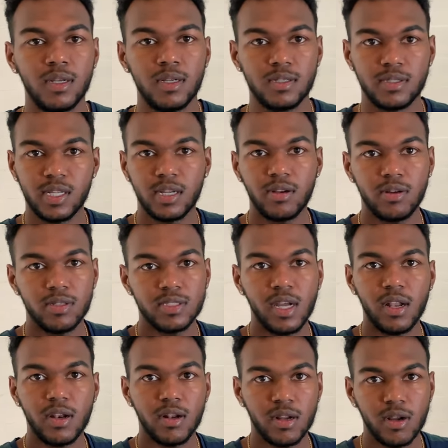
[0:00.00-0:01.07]
sticking on the
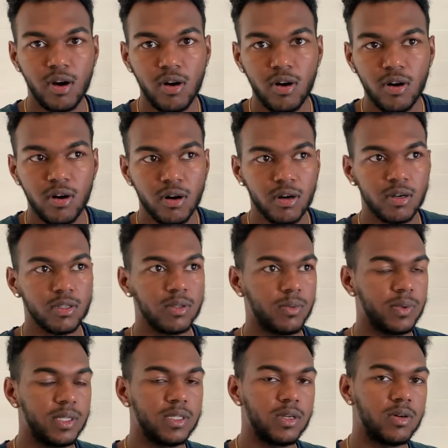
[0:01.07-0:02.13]
side of your car, the
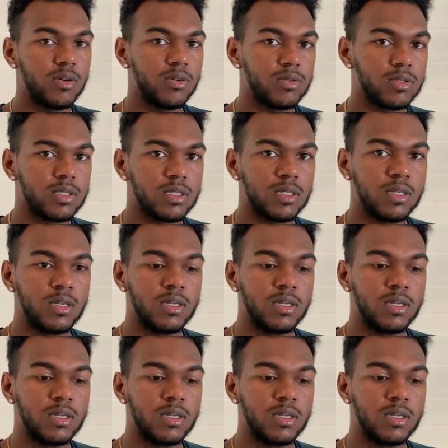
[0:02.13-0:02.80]
windows,